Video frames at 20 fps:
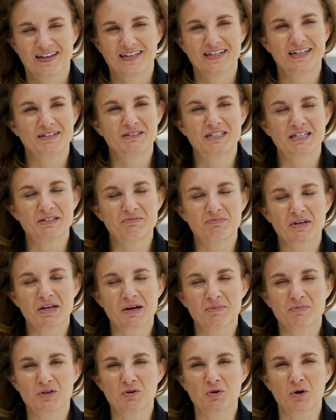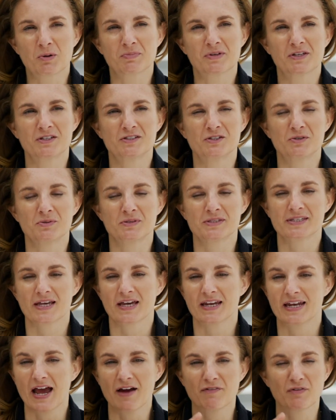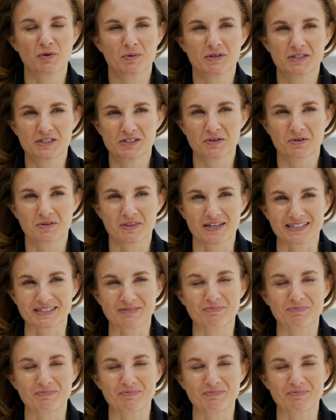And it didn't become the norm because you said everyone do this.